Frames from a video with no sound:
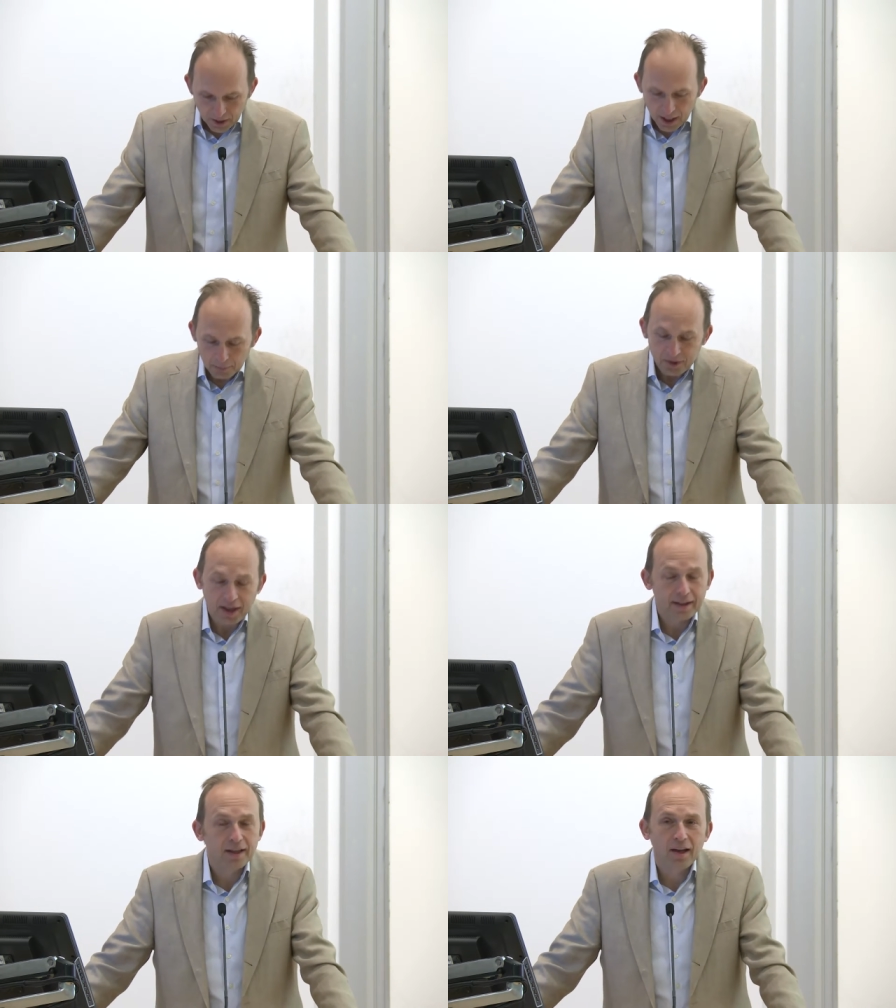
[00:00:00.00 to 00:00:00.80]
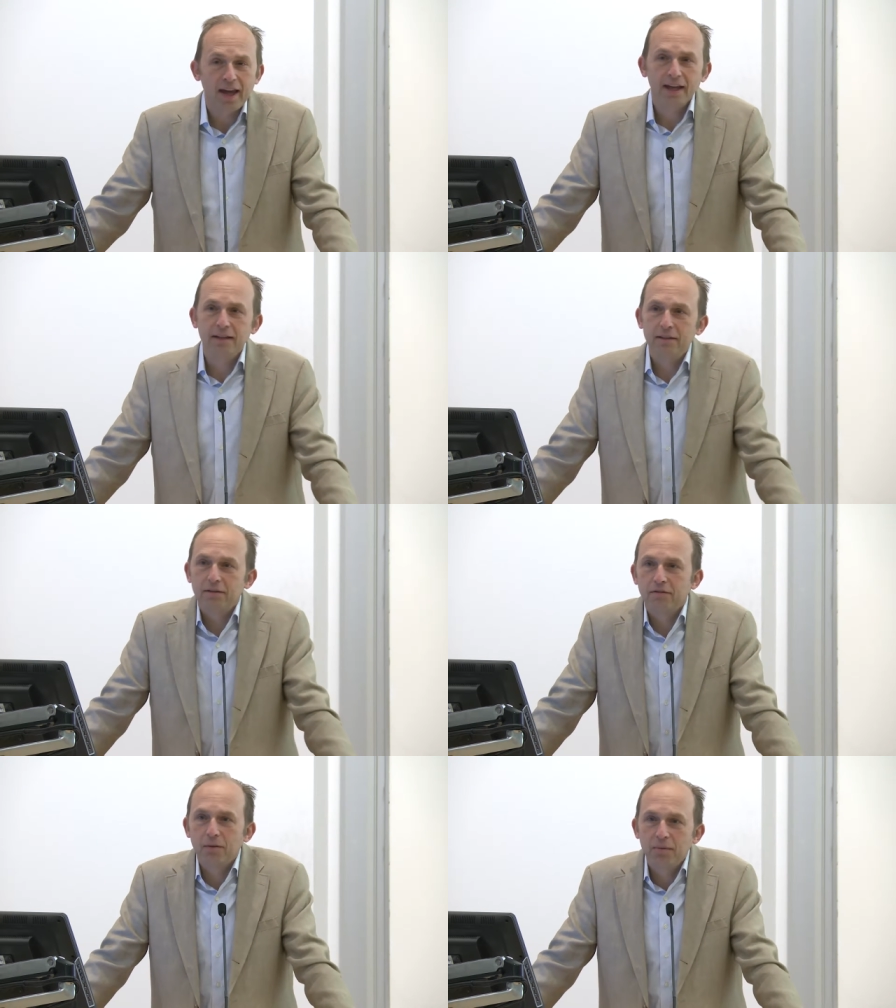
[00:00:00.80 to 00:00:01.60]
um, taking land
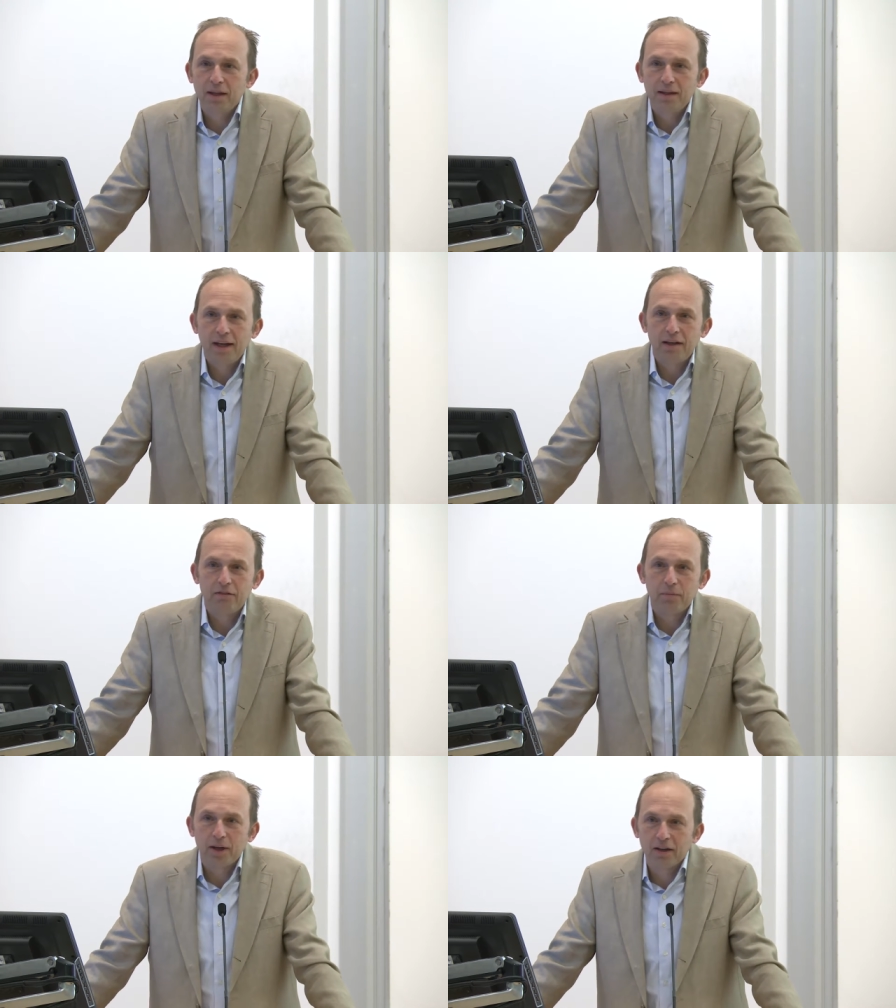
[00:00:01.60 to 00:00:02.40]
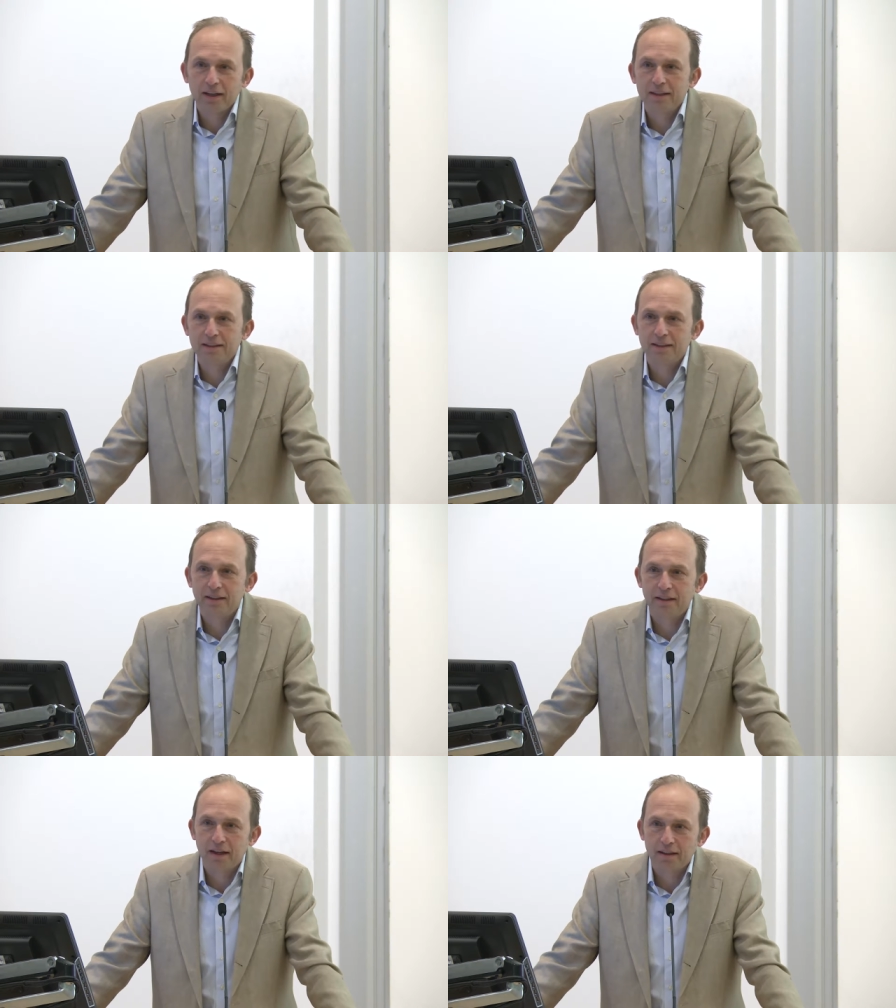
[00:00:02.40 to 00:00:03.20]
from the Native Americans. He
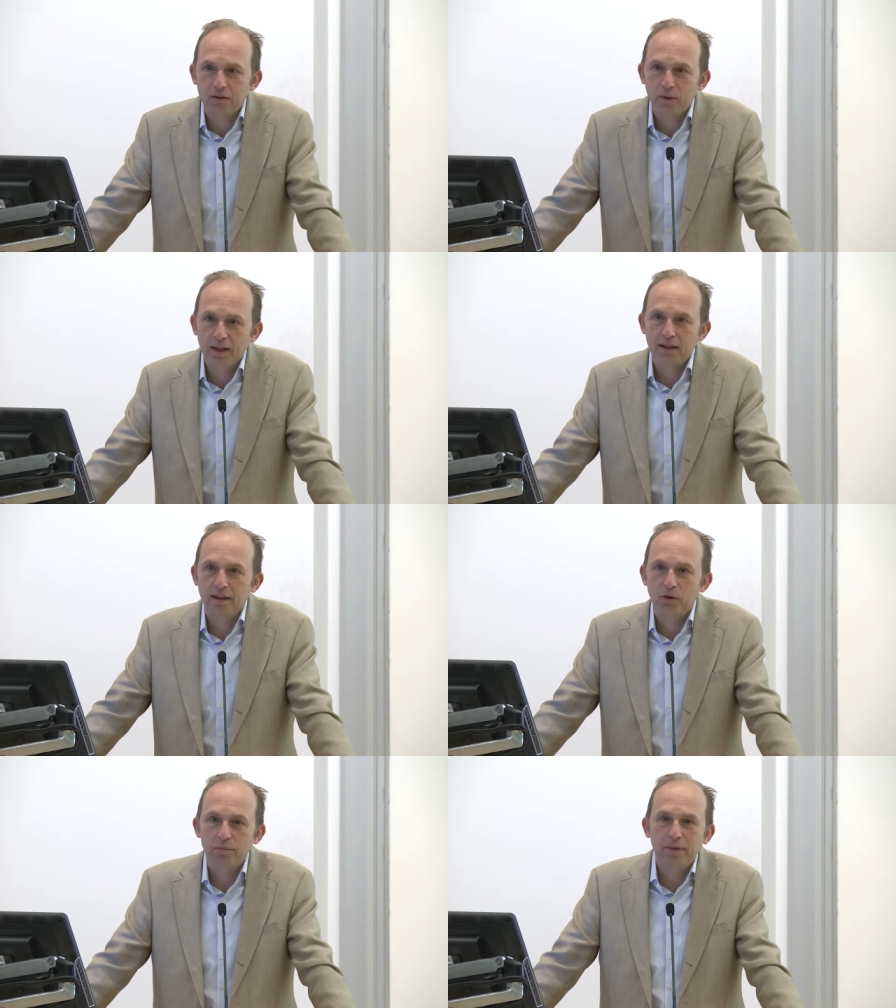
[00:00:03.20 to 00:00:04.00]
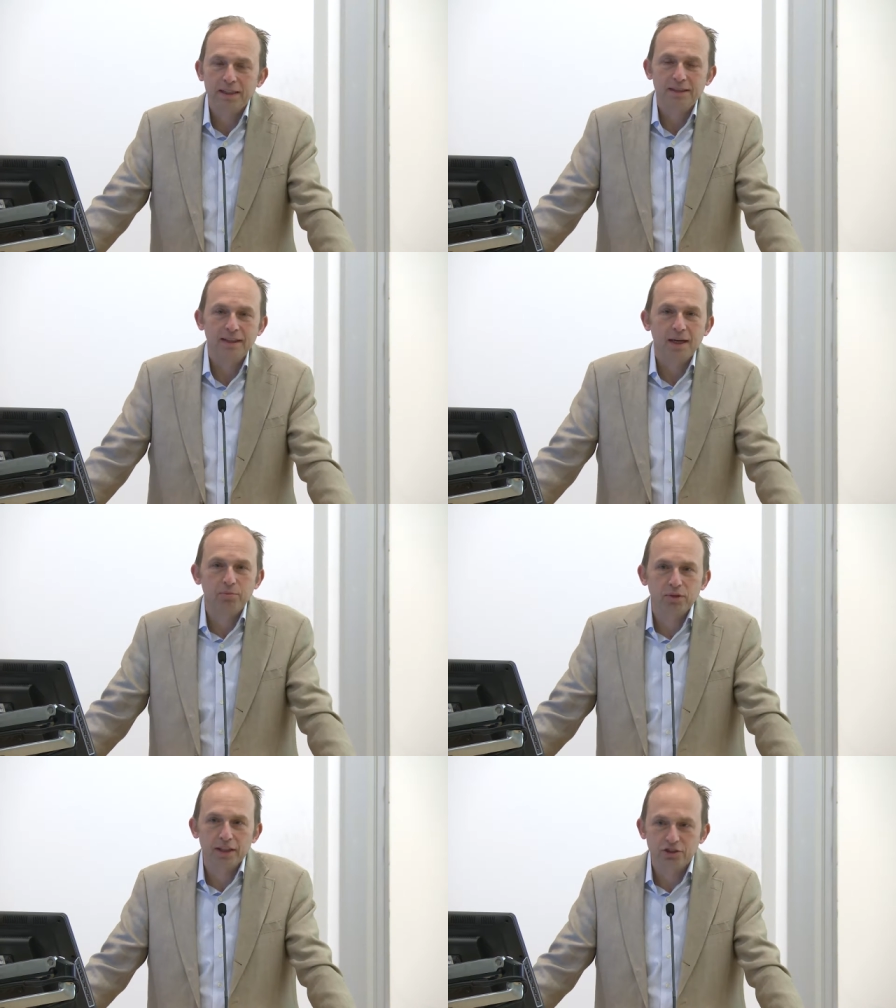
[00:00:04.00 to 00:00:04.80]
didn't like the way that they were mixing
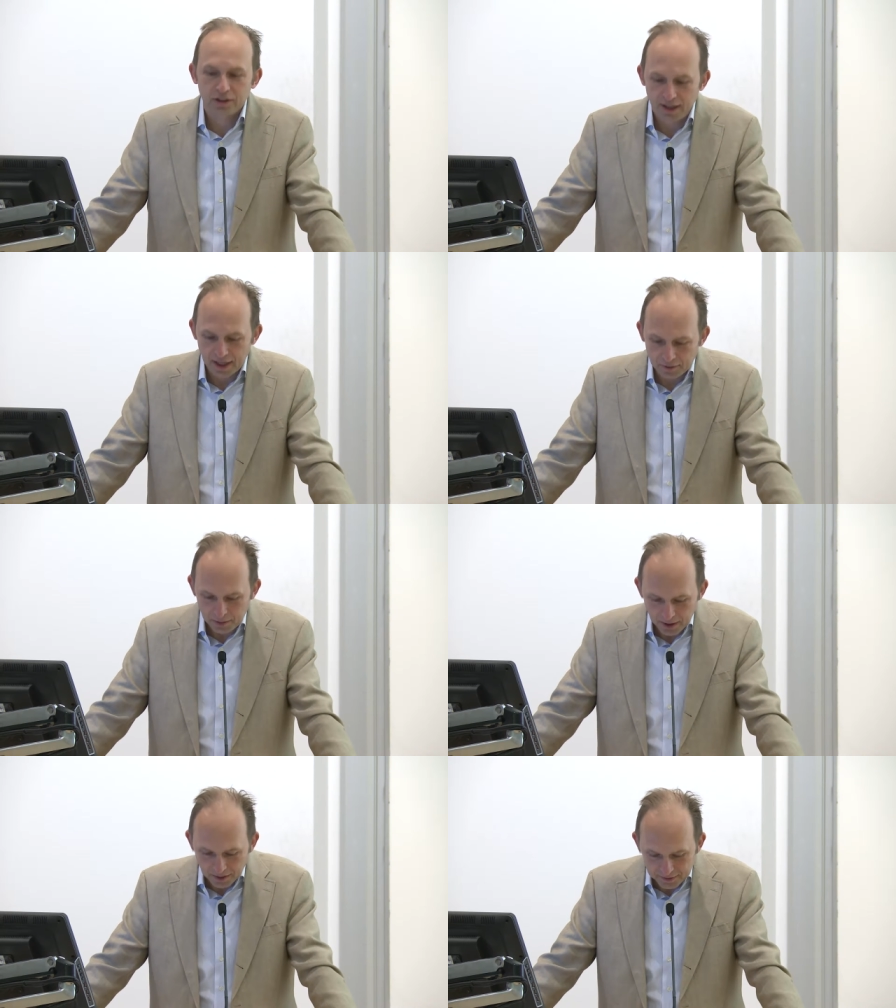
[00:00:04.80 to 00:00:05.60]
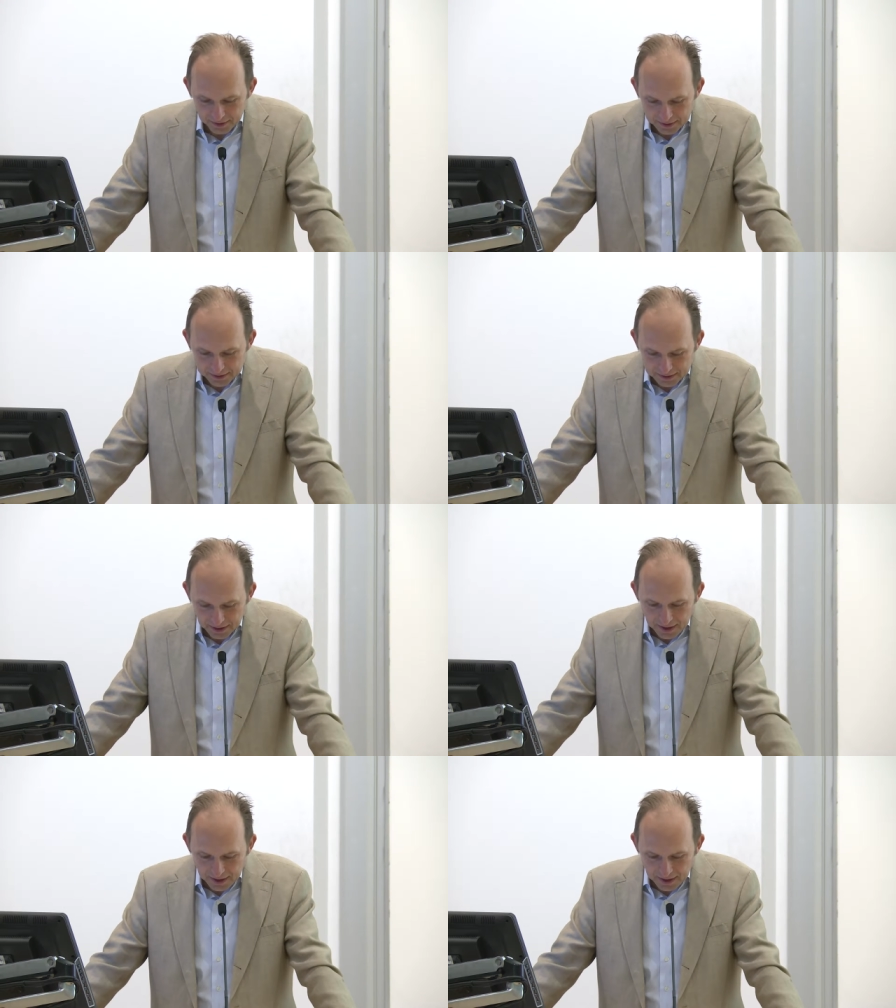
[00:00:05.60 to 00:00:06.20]
up religion and politics.